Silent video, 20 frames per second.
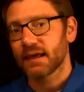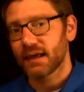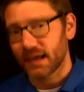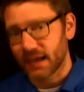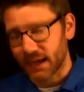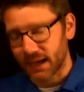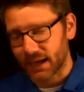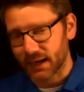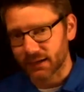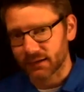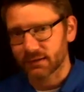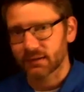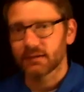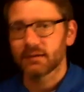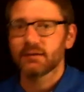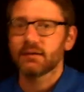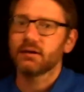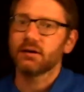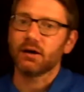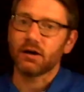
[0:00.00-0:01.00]
and
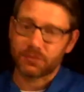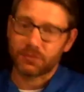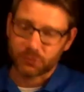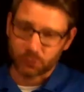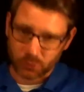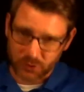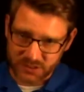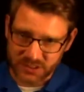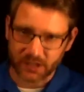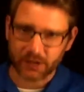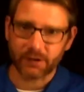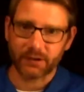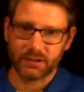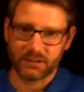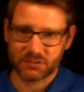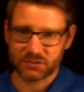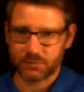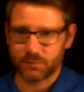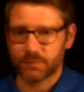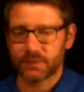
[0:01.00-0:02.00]

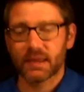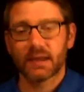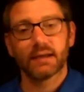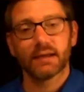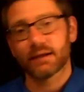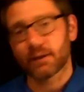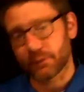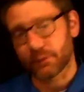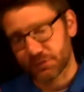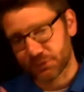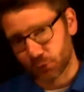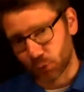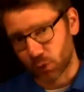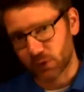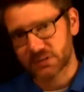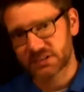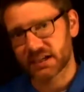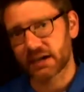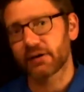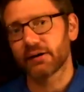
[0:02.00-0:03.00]
authoritarianism. Now,
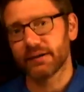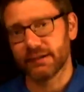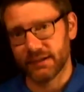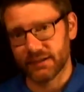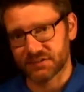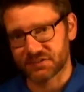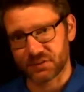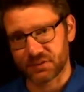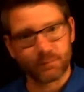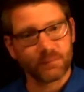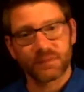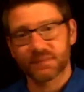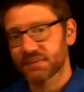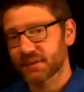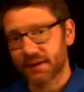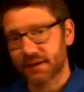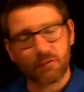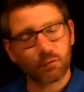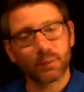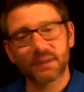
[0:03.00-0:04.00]
authoritarianism,
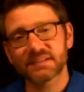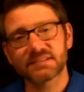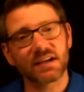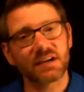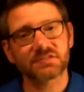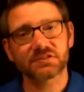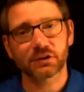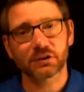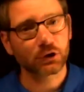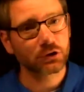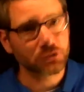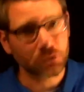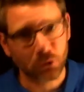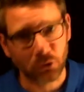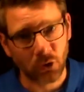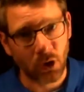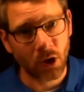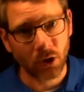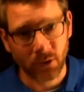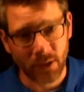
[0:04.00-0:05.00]
the government doesn't
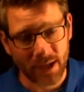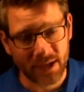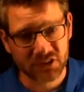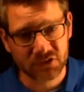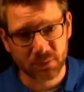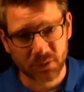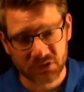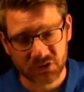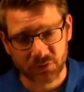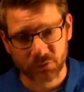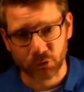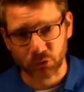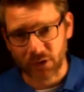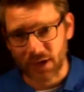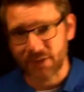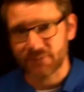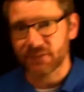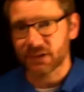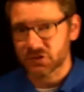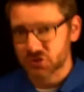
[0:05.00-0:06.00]
control all aspects of your
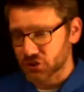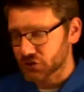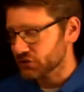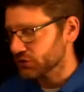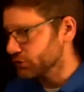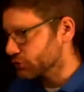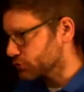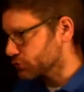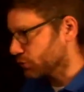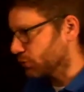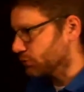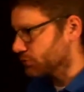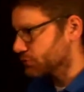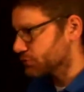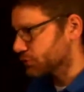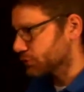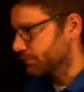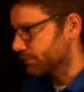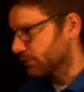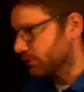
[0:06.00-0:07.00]
life, it just controls
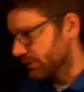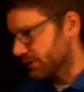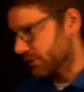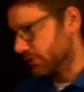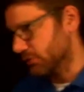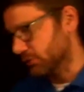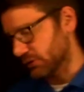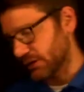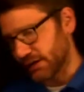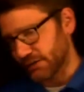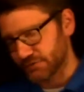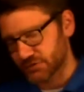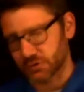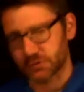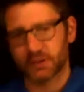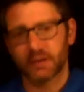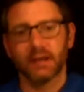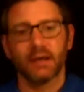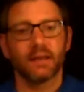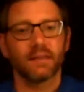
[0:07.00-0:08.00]
your political life.
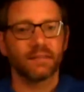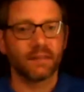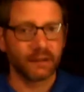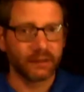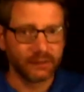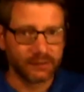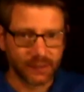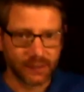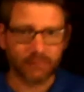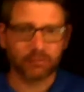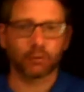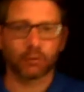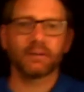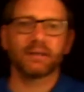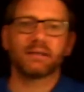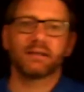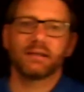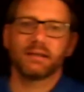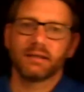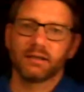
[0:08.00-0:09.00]
So the government